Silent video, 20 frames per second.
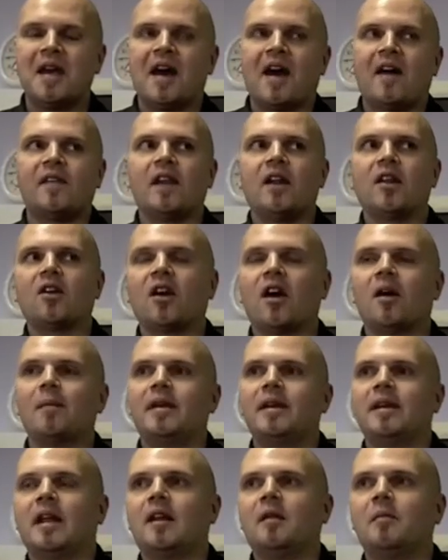And then I'll come
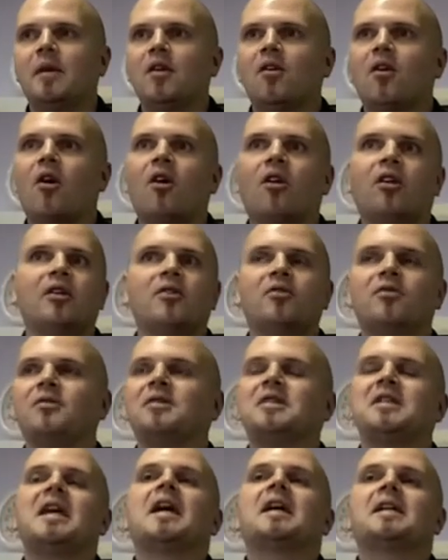in, I'll be all
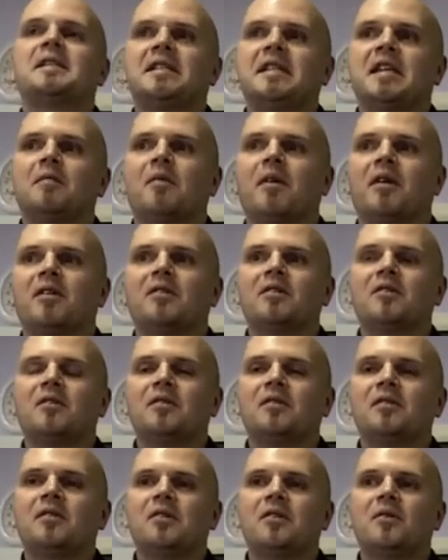enthusiastic about,
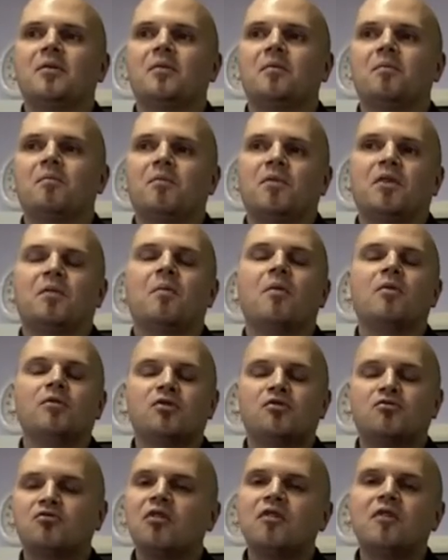the
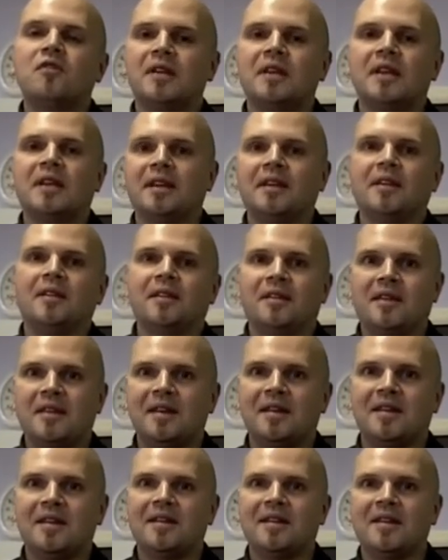most trivial little
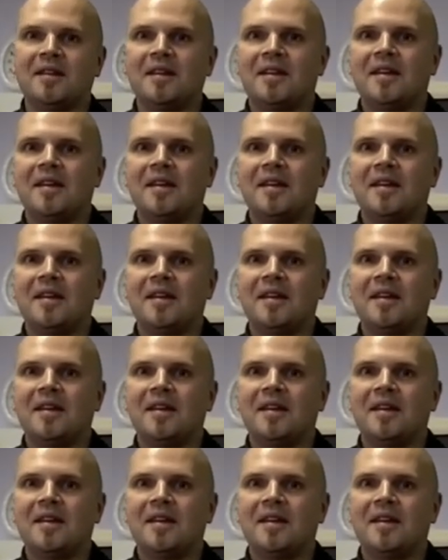thing.